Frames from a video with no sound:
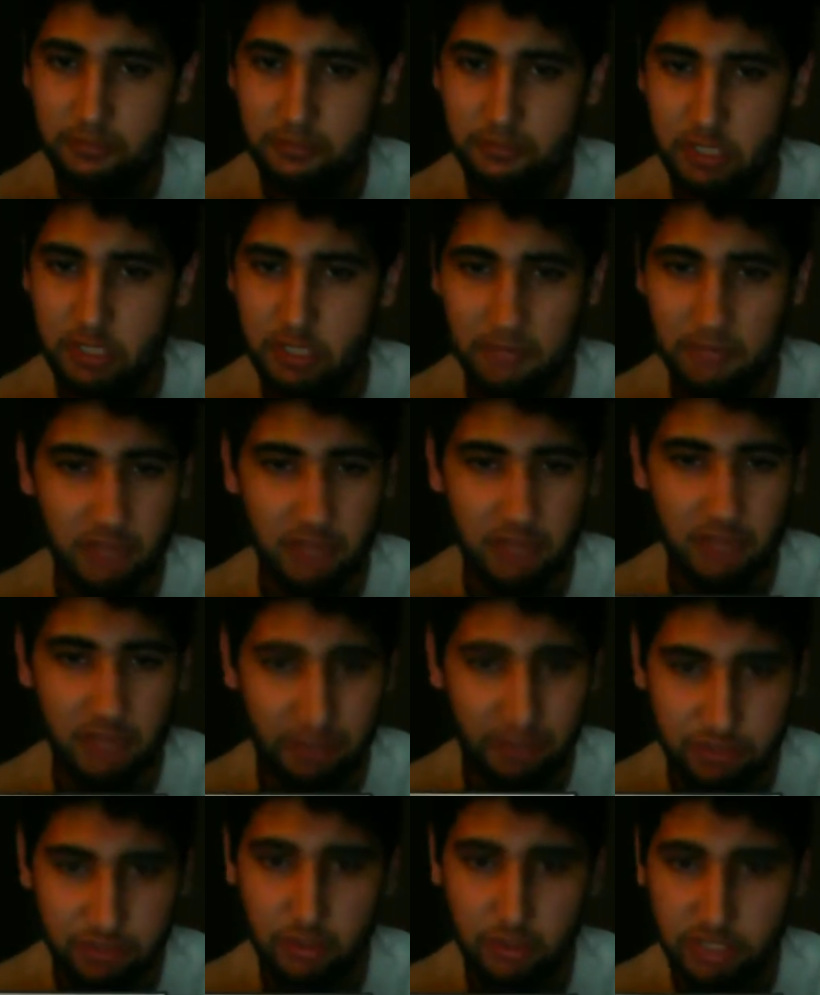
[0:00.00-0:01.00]
Yeah, I have to
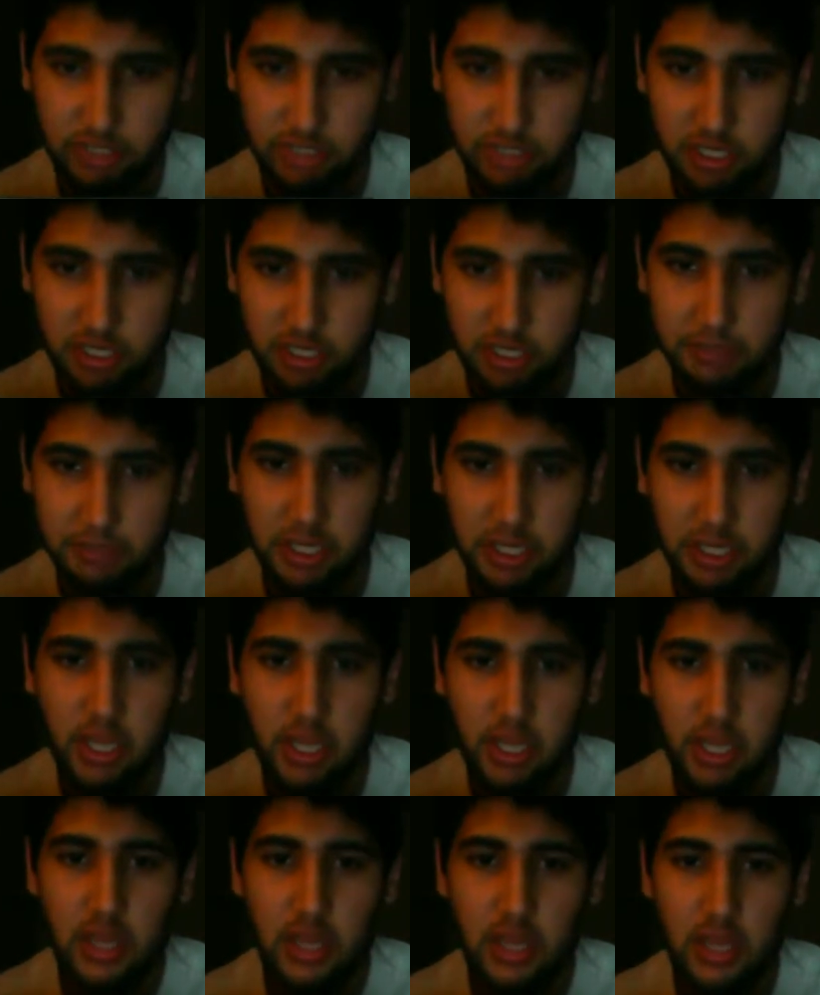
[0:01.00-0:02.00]
look it up
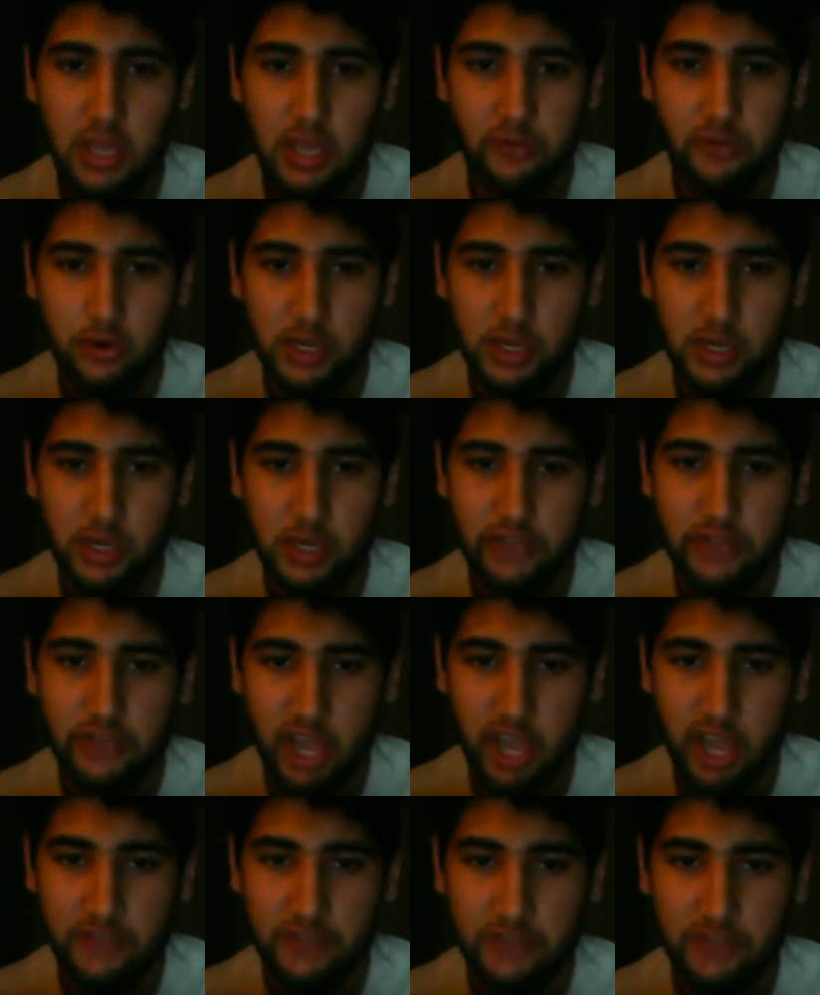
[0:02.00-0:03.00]
for a
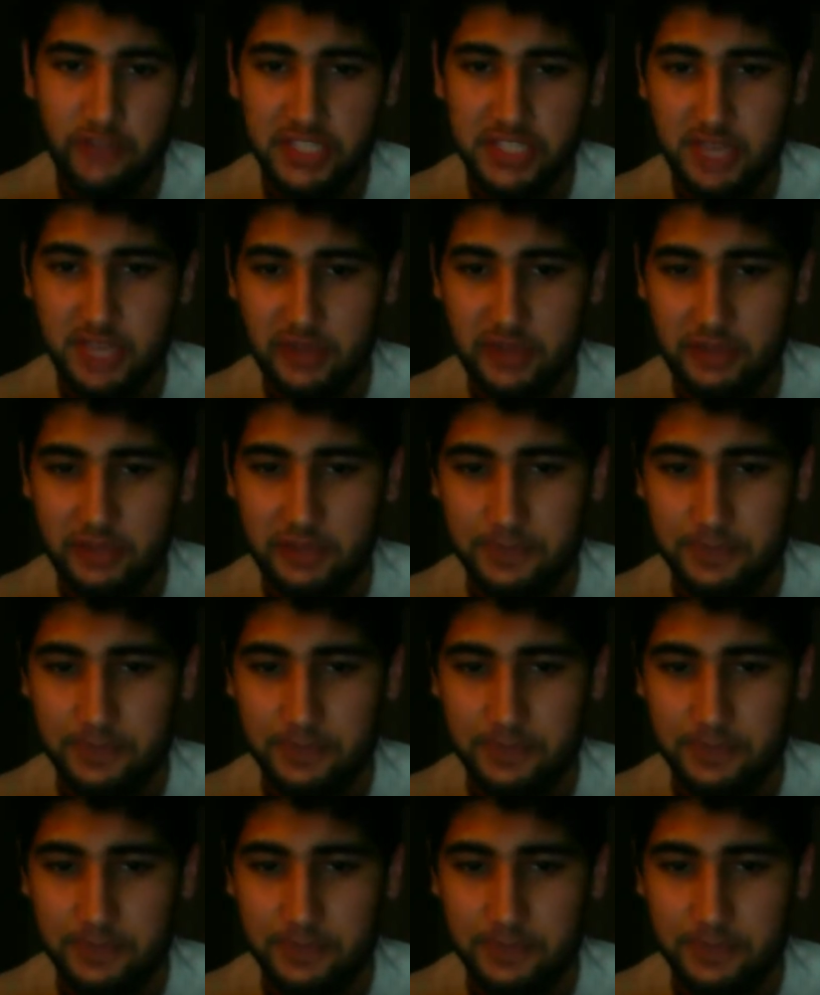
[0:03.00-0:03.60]
5'7".